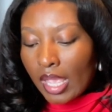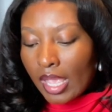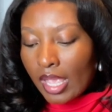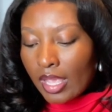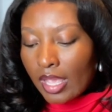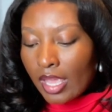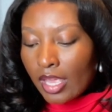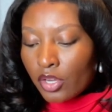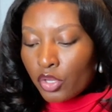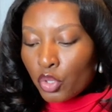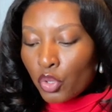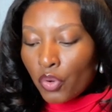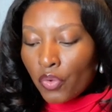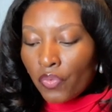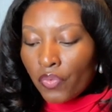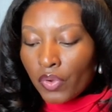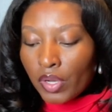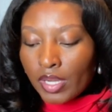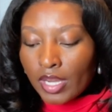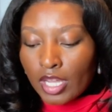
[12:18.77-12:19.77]
and your
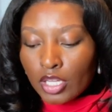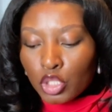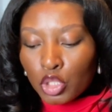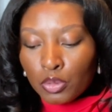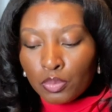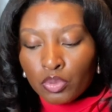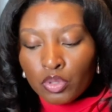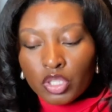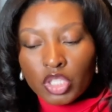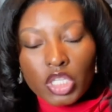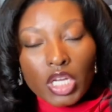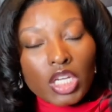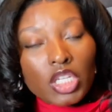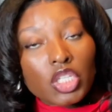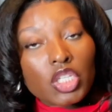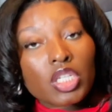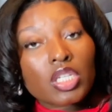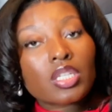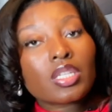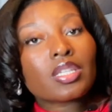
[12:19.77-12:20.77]
financial
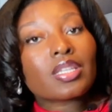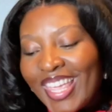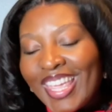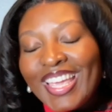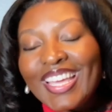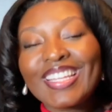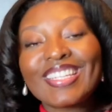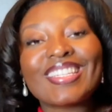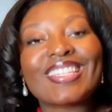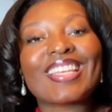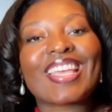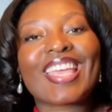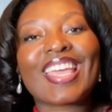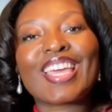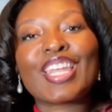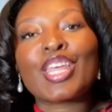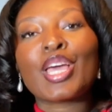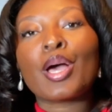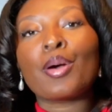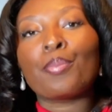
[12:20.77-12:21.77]
projections, and
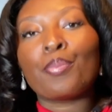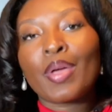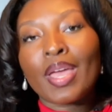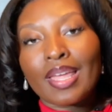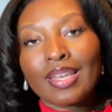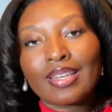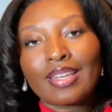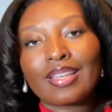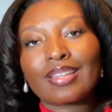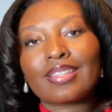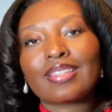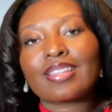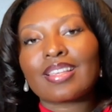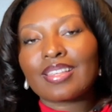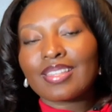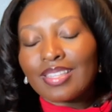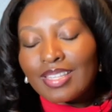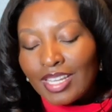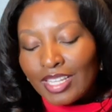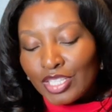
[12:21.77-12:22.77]
an appendix
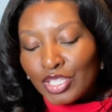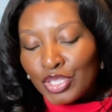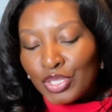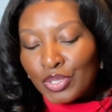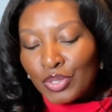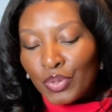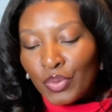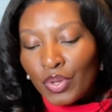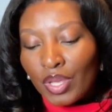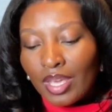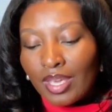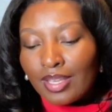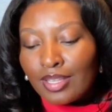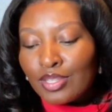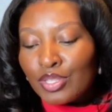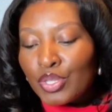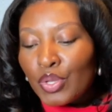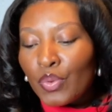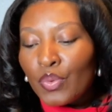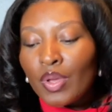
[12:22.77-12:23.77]
section. Okay,
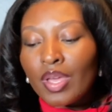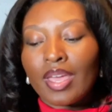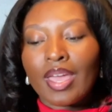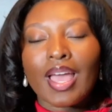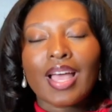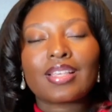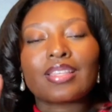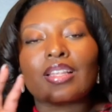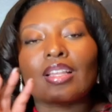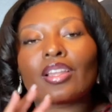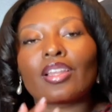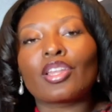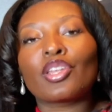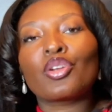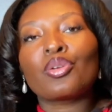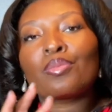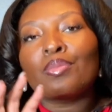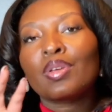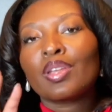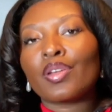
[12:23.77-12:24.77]
so has a little
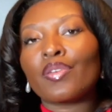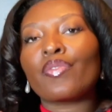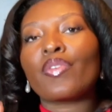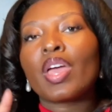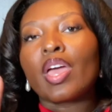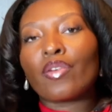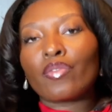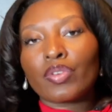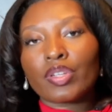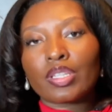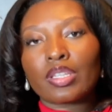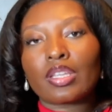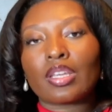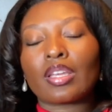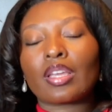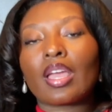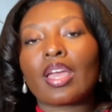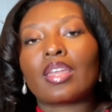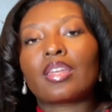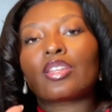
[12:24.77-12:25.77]
bit of
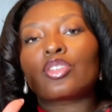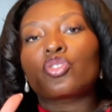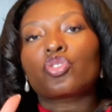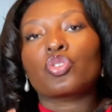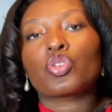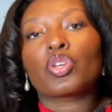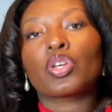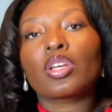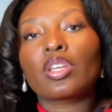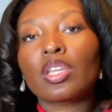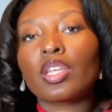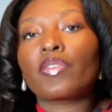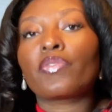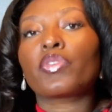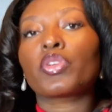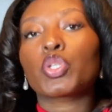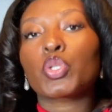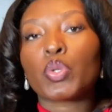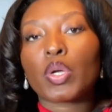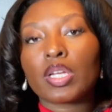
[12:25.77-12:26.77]
everything and is good if you're
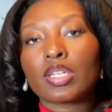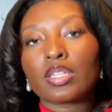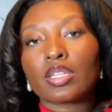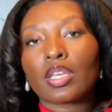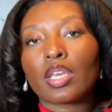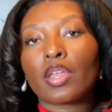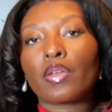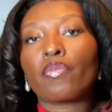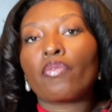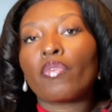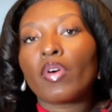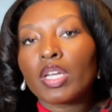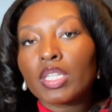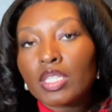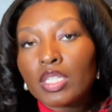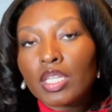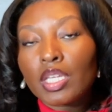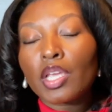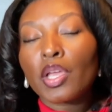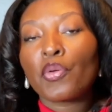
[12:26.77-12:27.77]
trying to get
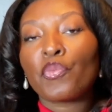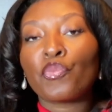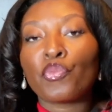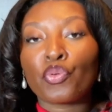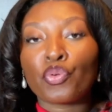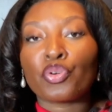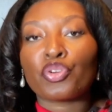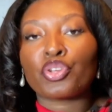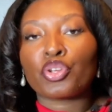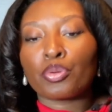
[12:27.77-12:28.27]
funding for your